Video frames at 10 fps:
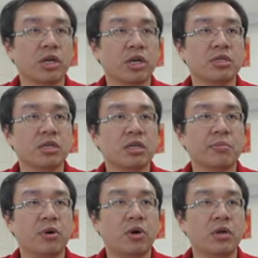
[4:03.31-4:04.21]
capture the
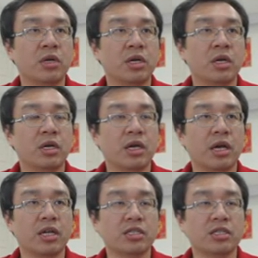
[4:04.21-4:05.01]
pawn and